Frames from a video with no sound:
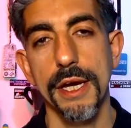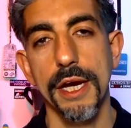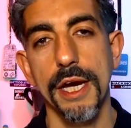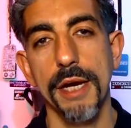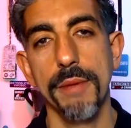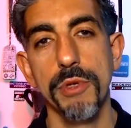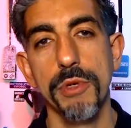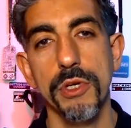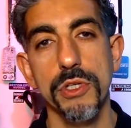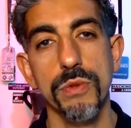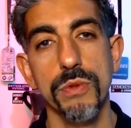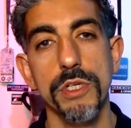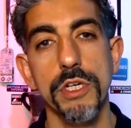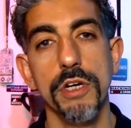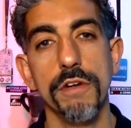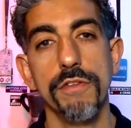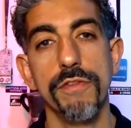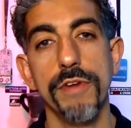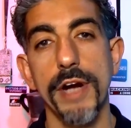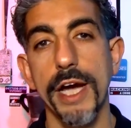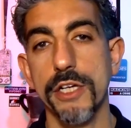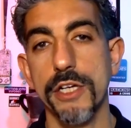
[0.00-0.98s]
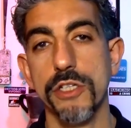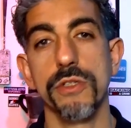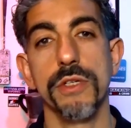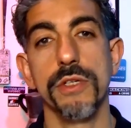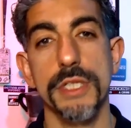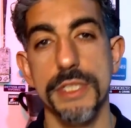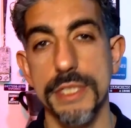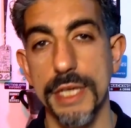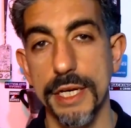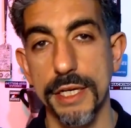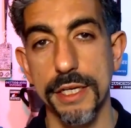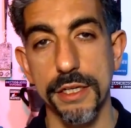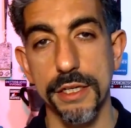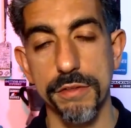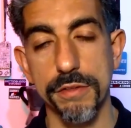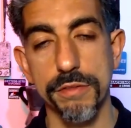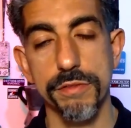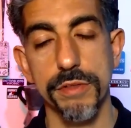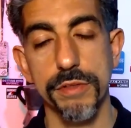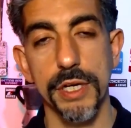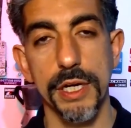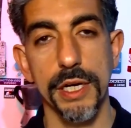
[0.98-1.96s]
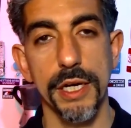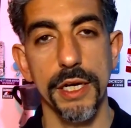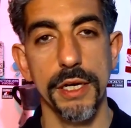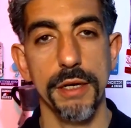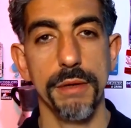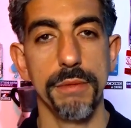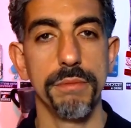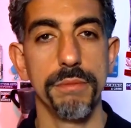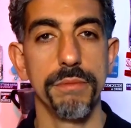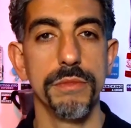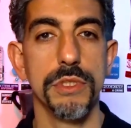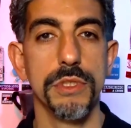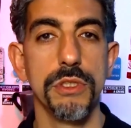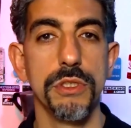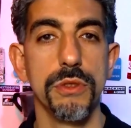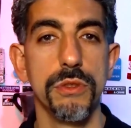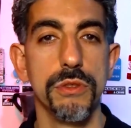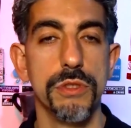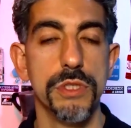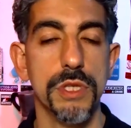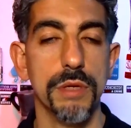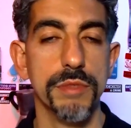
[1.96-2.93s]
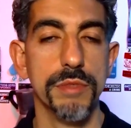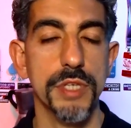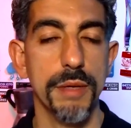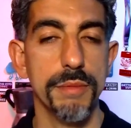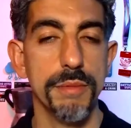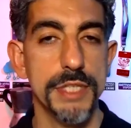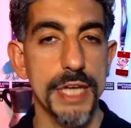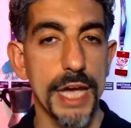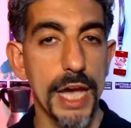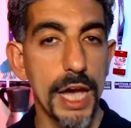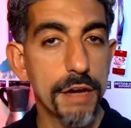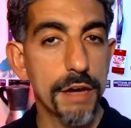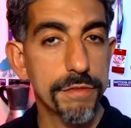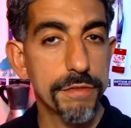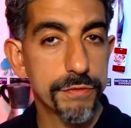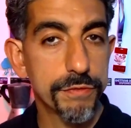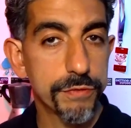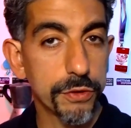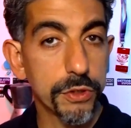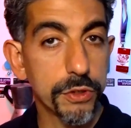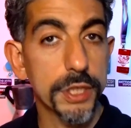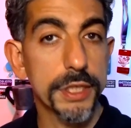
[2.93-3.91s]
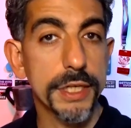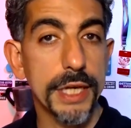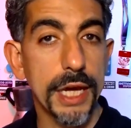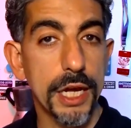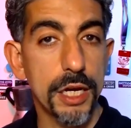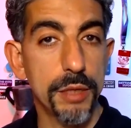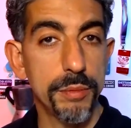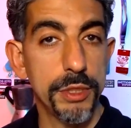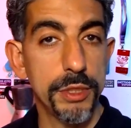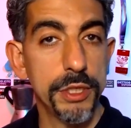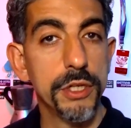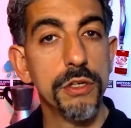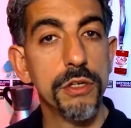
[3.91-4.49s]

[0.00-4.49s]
Because when you're a fractional executive, you sometimes have full accountability.